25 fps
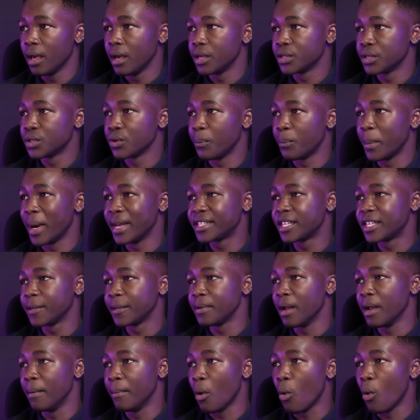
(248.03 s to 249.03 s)
So bet slip
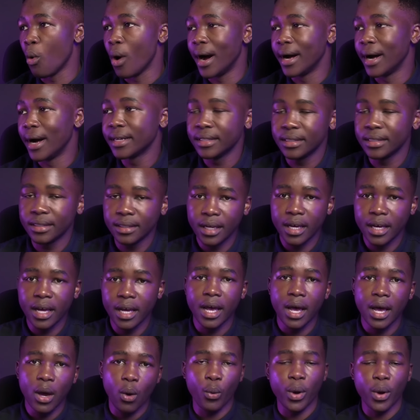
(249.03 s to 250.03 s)
number one,
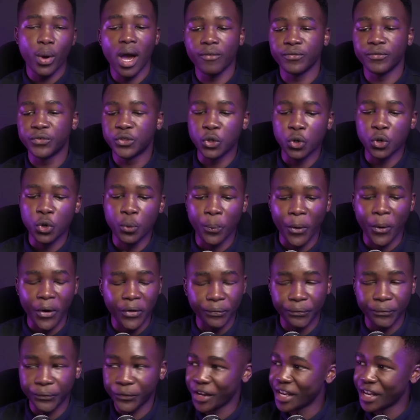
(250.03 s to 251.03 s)
we have
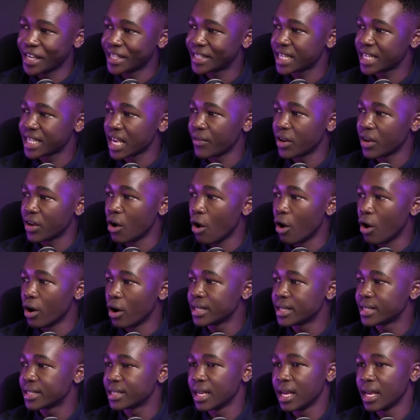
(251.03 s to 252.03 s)
2.37
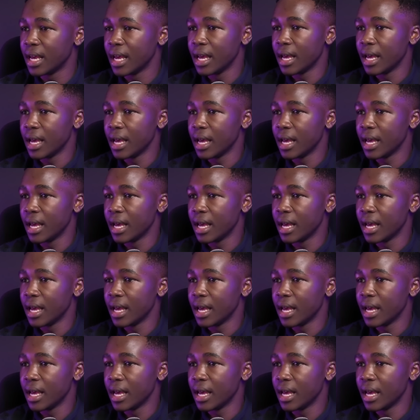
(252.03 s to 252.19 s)
odds.